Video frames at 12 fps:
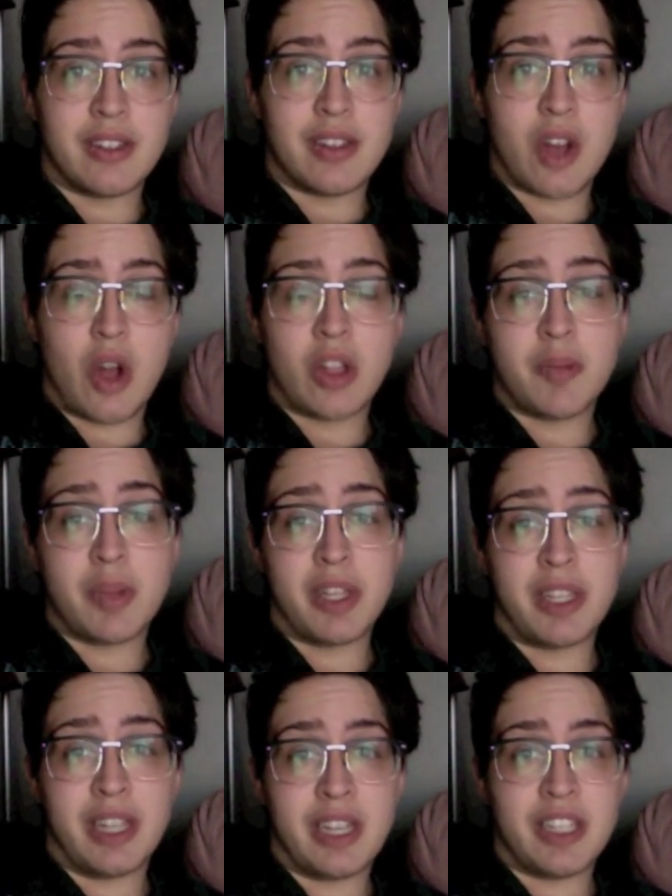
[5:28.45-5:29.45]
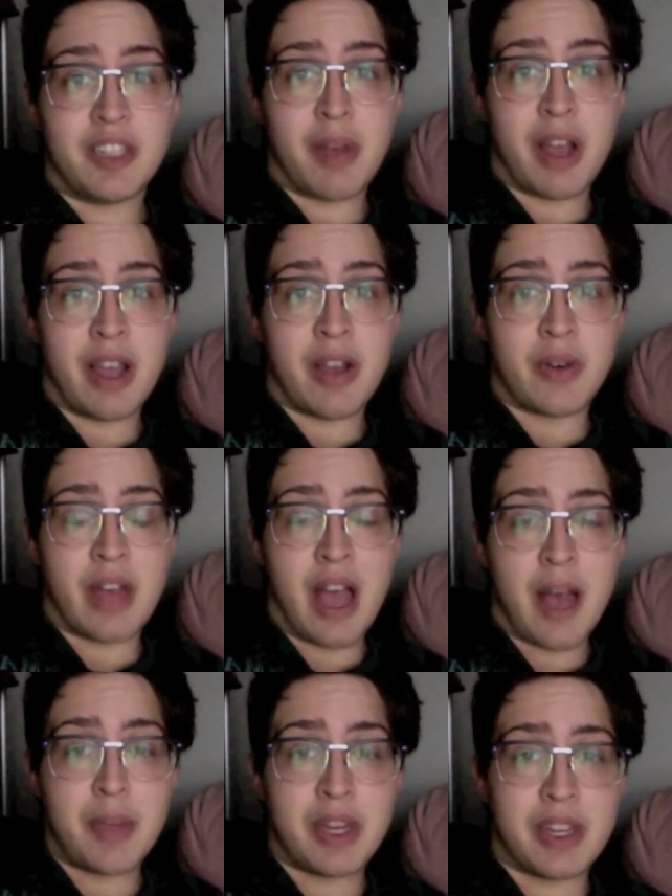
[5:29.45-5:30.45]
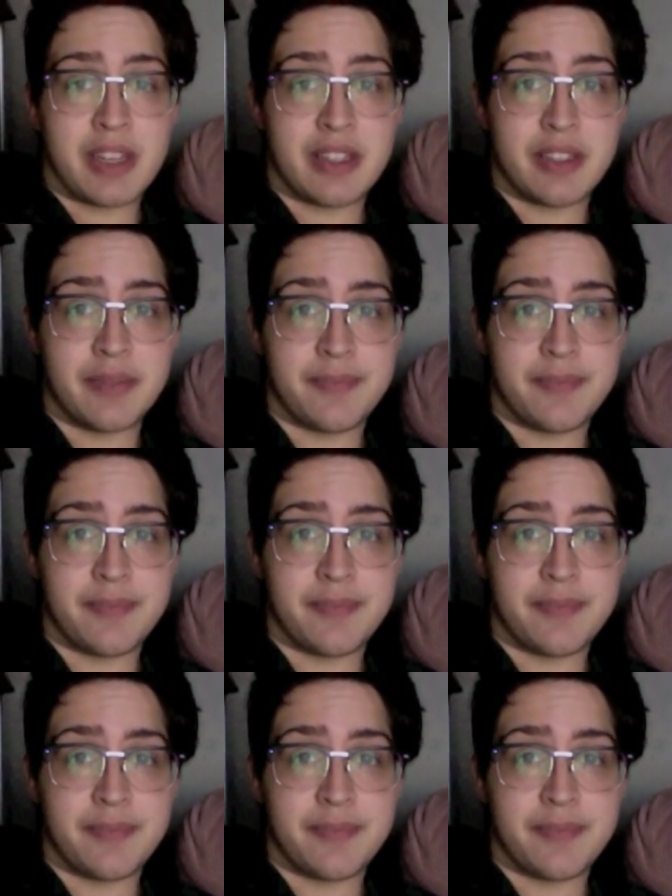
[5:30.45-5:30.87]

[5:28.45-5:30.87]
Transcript: ultimately lead to my own happiness.